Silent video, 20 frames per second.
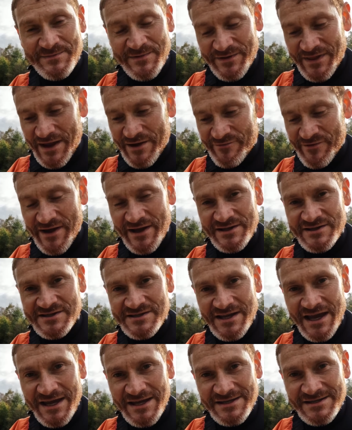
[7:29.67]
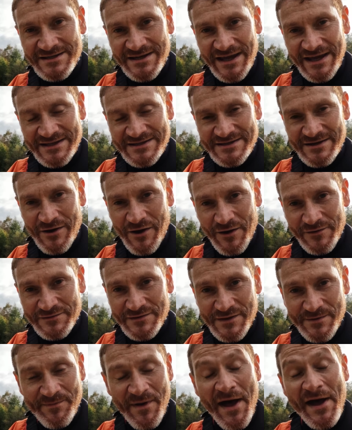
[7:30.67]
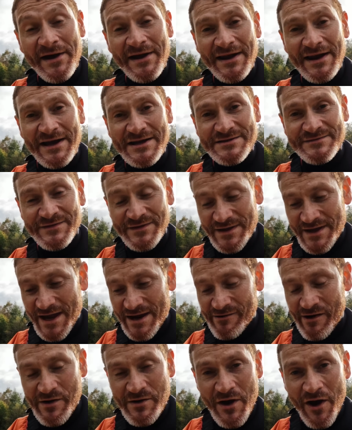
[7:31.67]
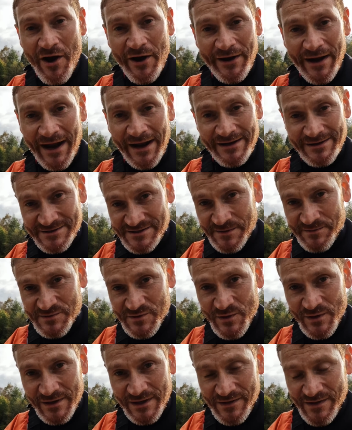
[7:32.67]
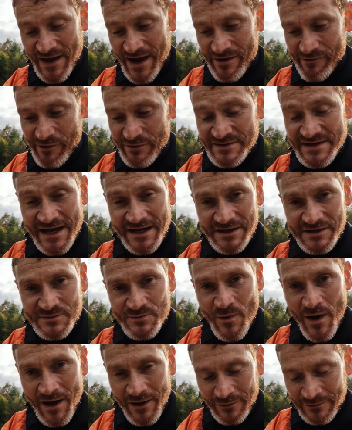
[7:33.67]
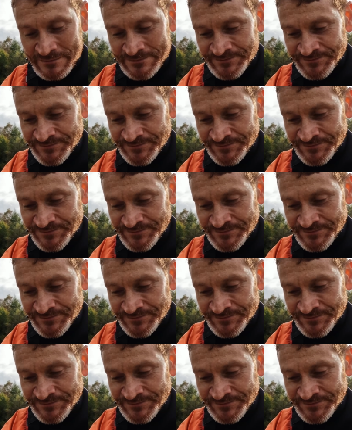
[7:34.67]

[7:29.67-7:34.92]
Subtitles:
but they reinstated it after the backlash for the Hero 9 and subsequently the Hero 10 as well,